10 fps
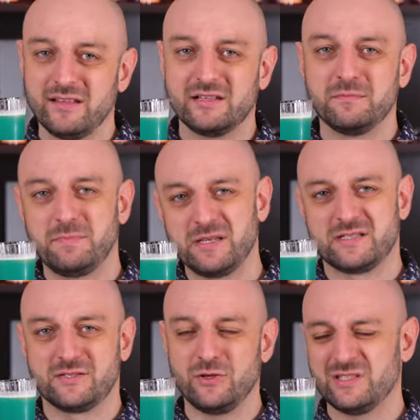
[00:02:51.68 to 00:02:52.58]
little
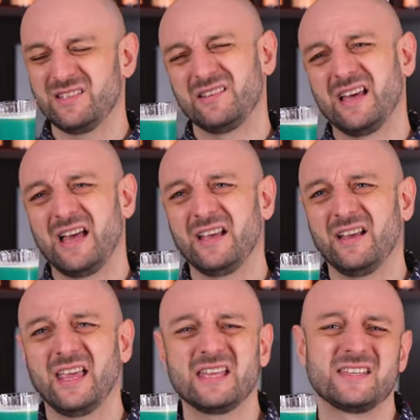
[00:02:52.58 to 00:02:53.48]
bit salty. I, I,
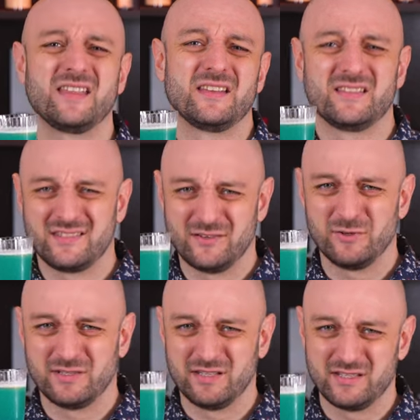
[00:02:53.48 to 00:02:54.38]
I can't say that it's
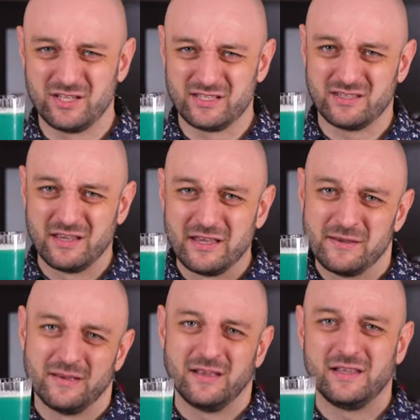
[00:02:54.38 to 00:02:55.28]
salty, it's just
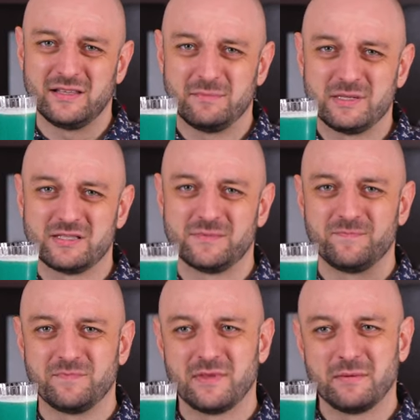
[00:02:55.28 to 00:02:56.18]
a little bit
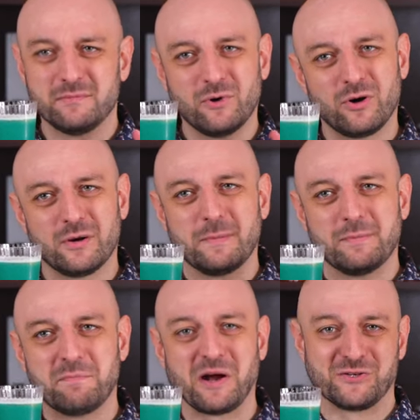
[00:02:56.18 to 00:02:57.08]
more
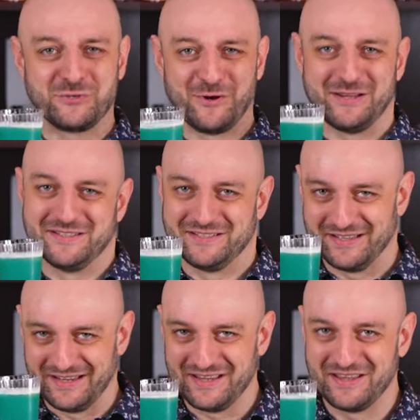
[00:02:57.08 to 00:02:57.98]
punctuated,
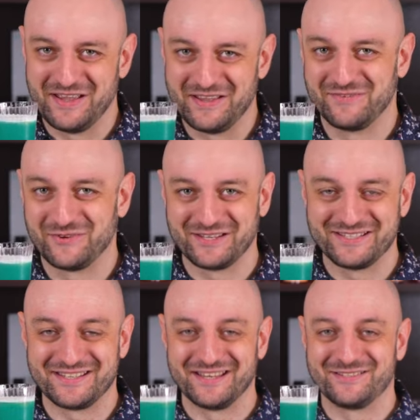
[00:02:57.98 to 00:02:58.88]
if you can
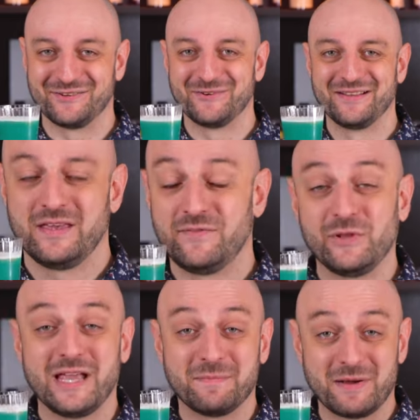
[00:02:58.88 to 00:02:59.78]
say so. If you
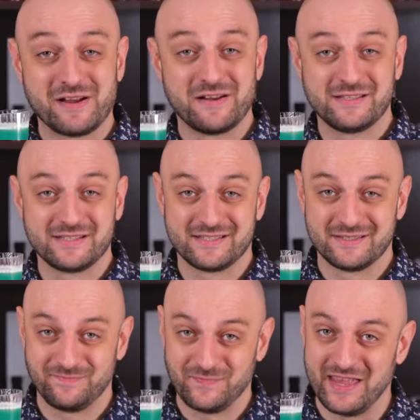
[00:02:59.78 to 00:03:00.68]
like
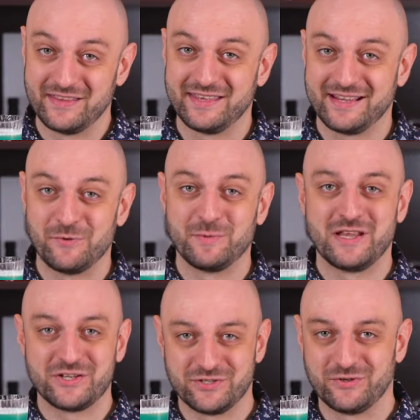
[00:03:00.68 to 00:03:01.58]
margaritas, and the
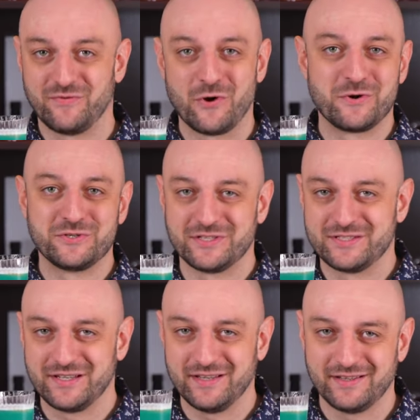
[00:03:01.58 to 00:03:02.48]
combination of orange and
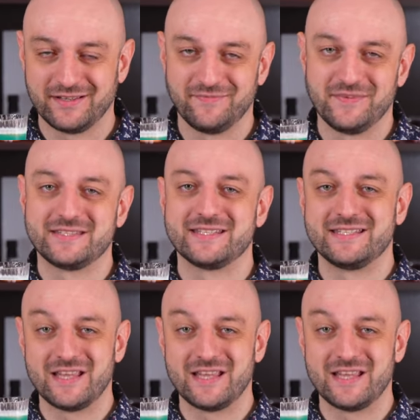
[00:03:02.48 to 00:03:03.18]
tequila, this is